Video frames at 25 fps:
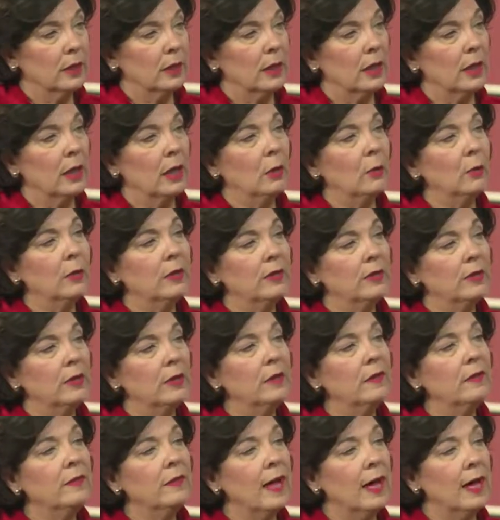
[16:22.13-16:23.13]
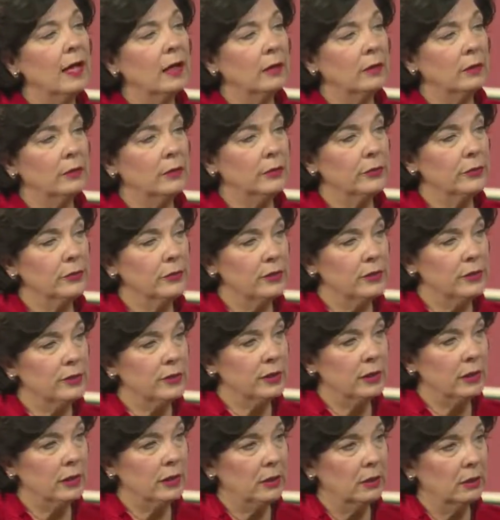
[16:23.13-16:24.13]
And within that learned
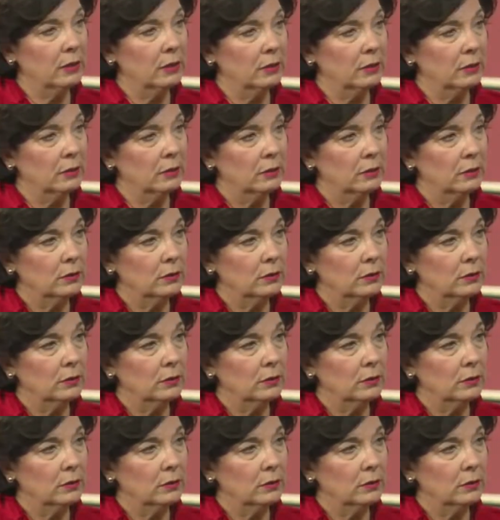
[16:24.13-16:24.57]
skill,